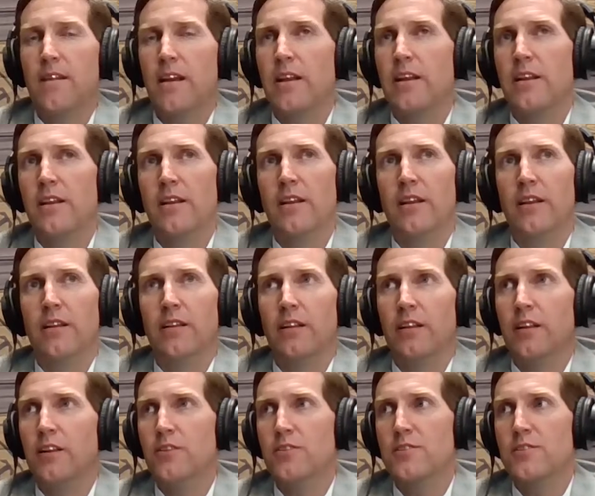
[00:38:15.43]
Yeah,
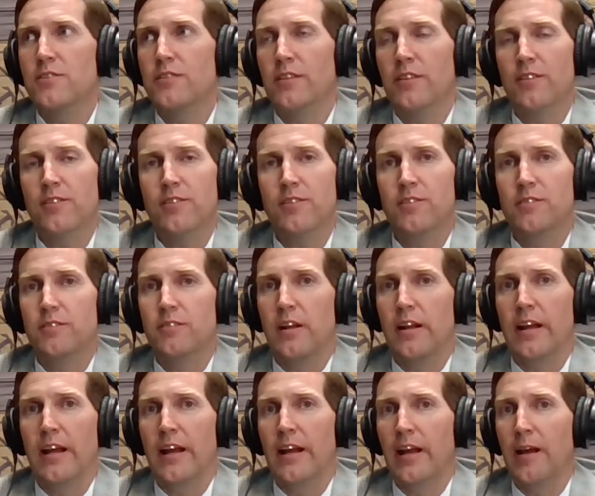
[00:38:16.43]
and here's
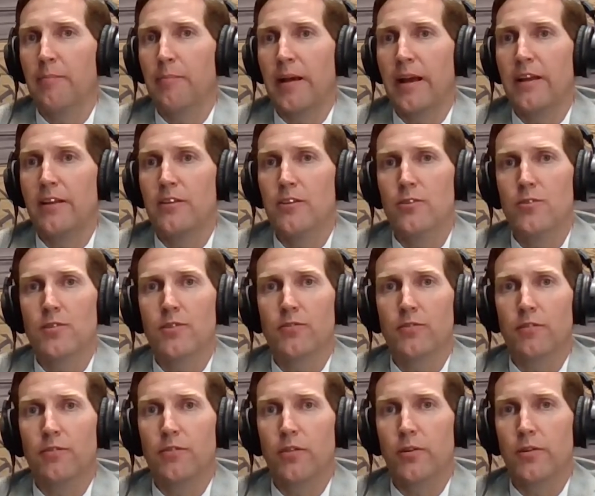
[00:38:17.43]
I got bad news
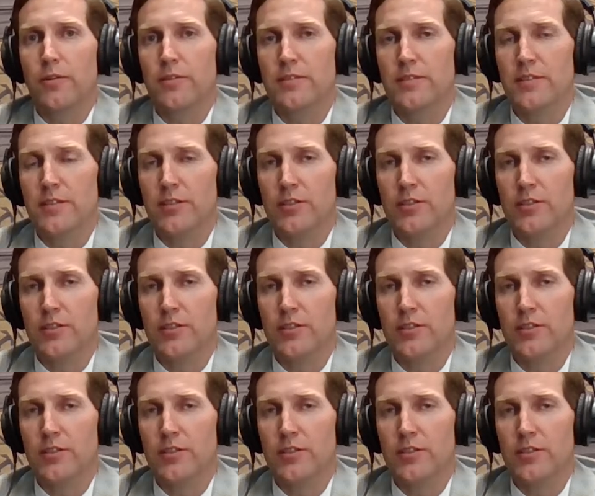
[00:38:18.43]
for folks: